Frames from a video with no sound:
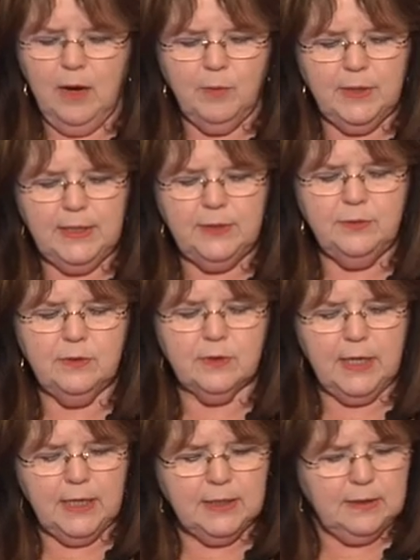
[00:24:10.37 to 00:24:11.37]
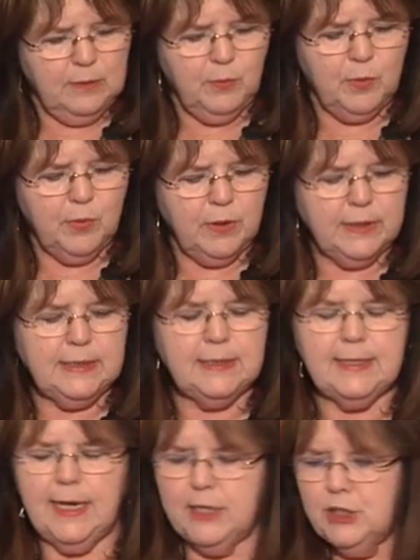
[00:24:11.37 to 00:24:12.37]
We need to, and we really need
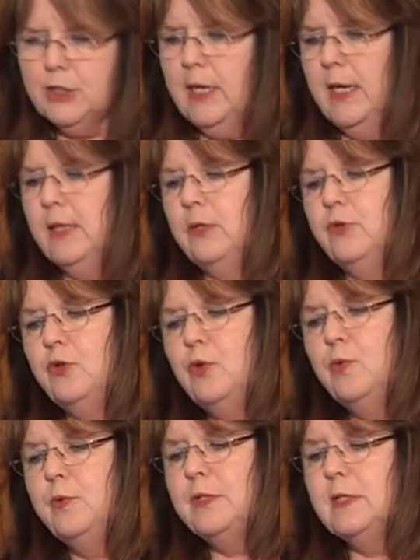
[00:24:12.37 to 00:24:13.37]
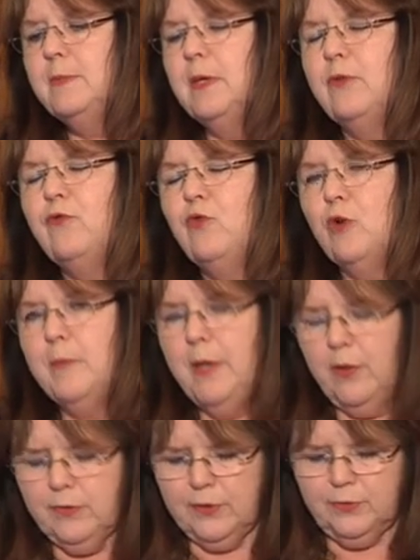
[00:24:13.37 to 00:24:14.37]
to educate students to be informed
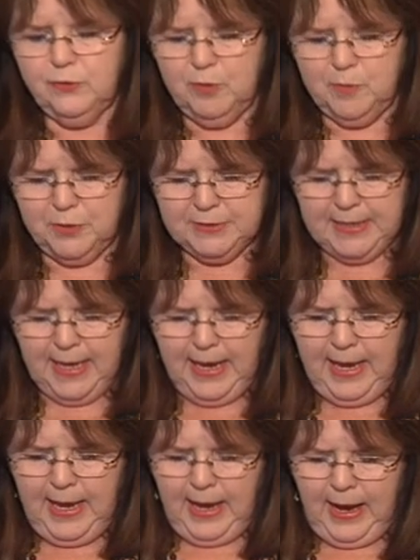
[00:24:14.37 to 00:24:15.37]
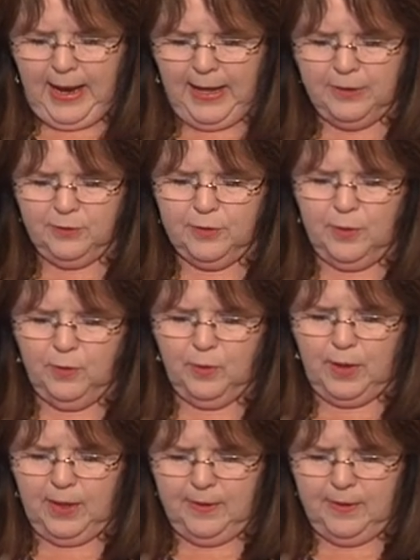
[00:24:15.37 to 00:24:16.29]
health consumers. I don't know